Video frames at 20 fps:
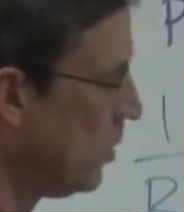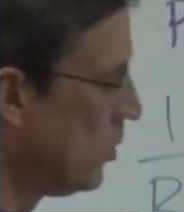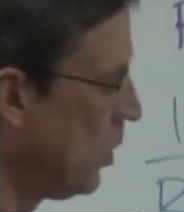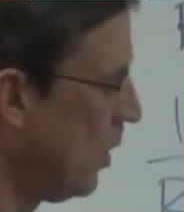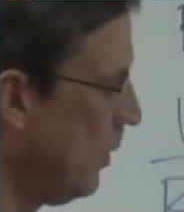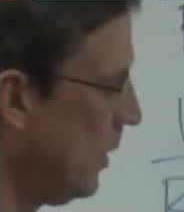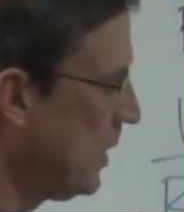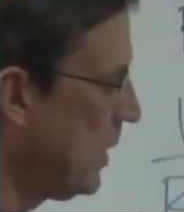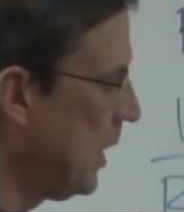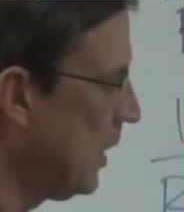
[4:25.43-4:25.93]

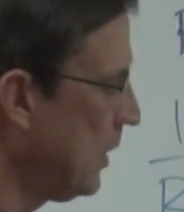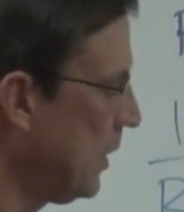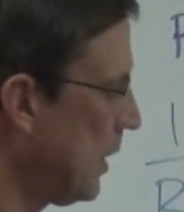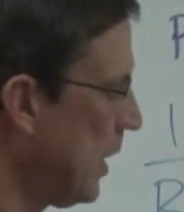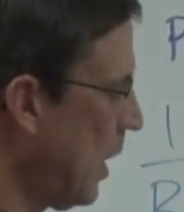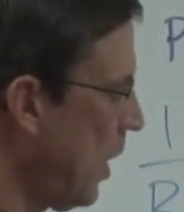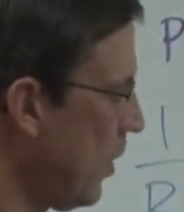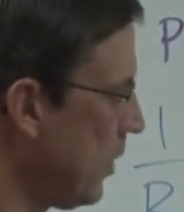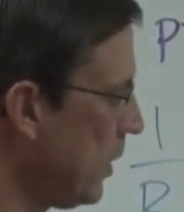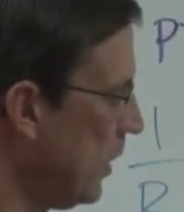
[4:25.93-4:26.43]
So I'm going to take the
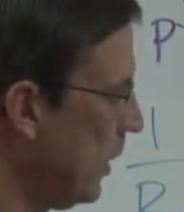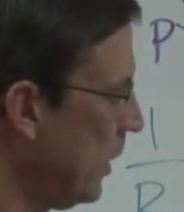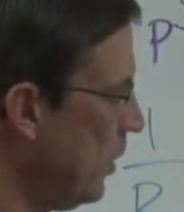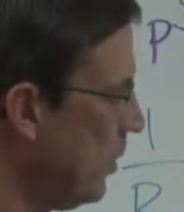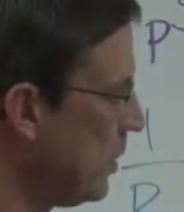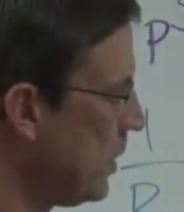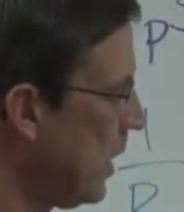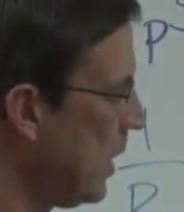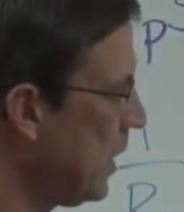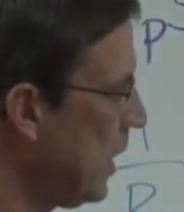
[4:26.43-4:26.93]

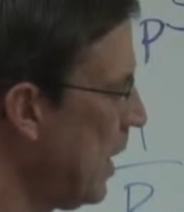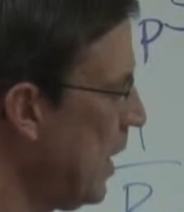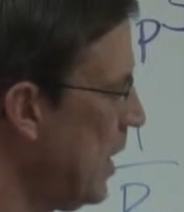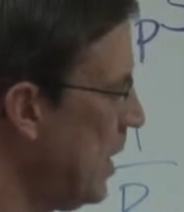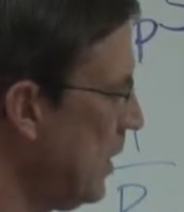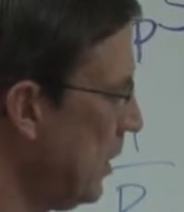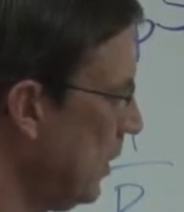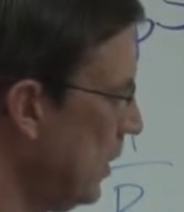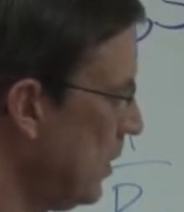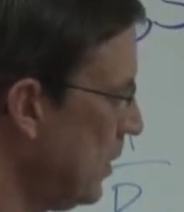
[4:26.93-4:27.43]
calculator and take
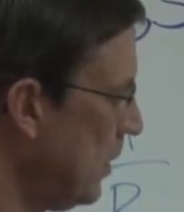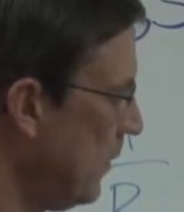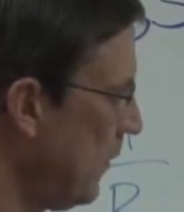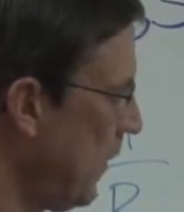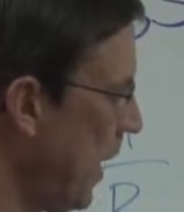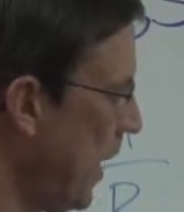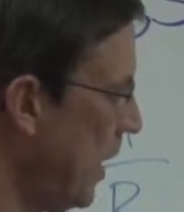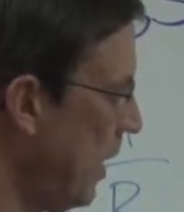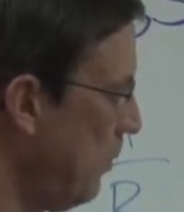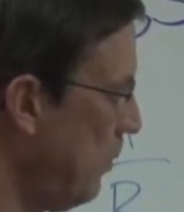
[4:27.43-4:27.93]
8
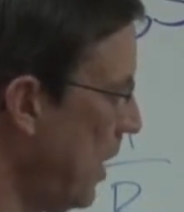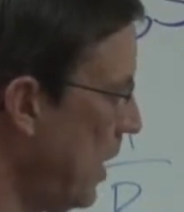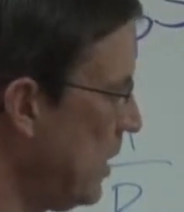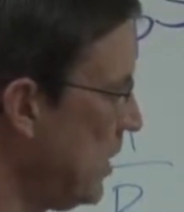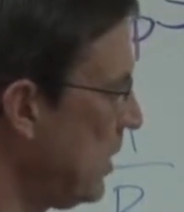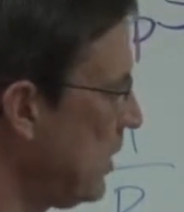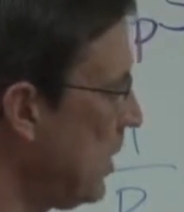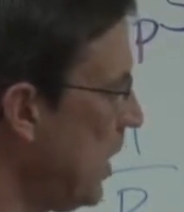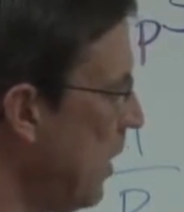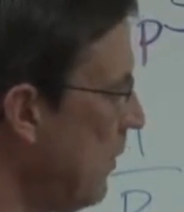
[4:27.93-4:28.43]
divided by
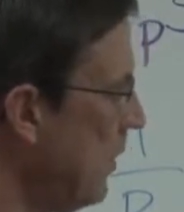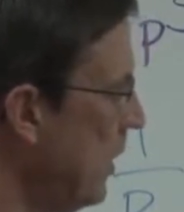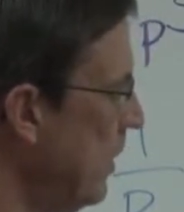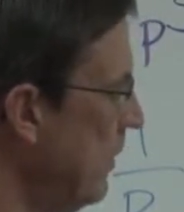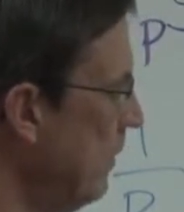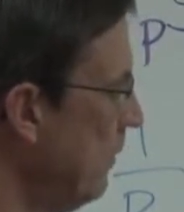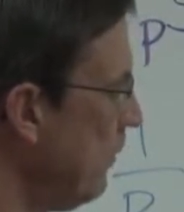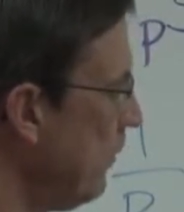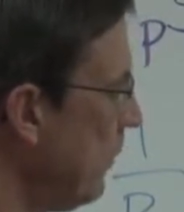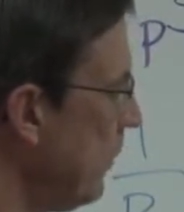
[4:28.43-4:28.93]

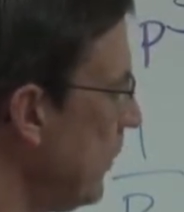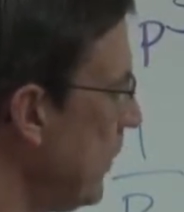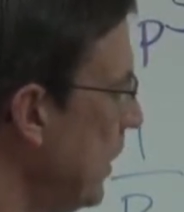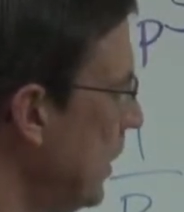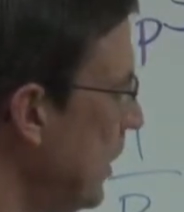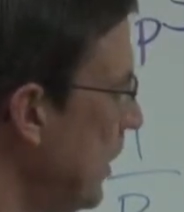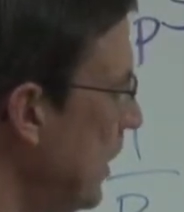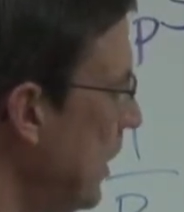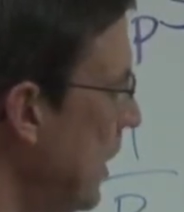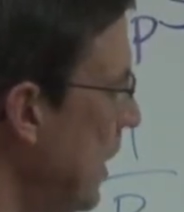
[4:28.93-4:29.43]
7
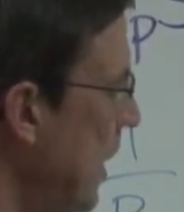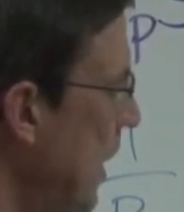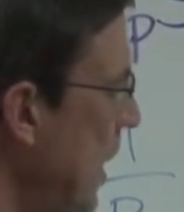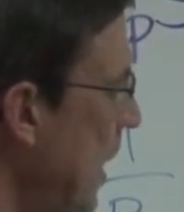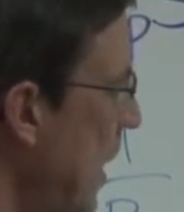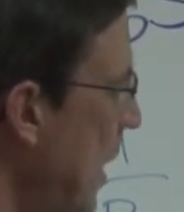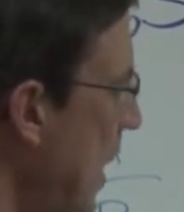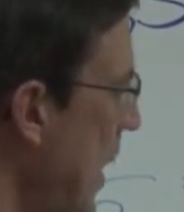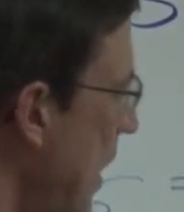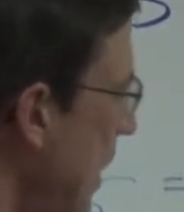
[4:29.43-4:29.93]

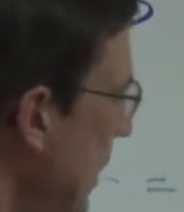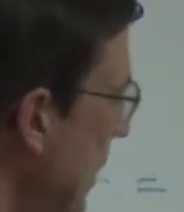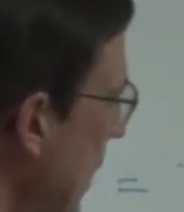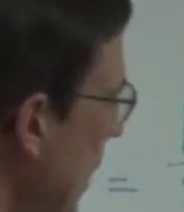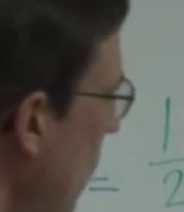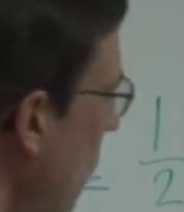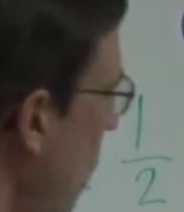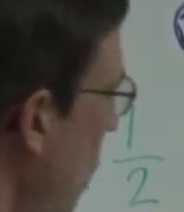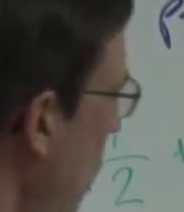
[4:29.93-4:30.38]
and get